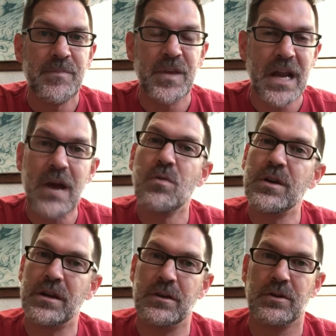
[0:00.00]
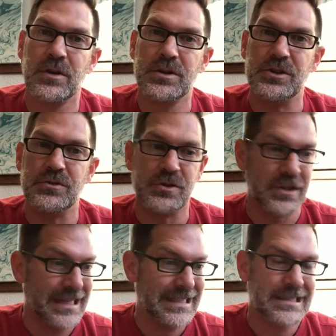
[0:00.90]
then I want to encourage you to
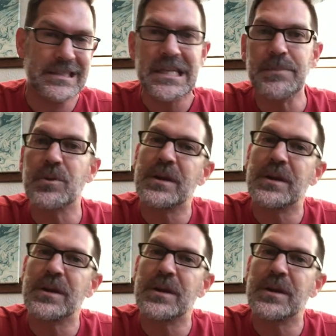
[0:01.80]
get deeper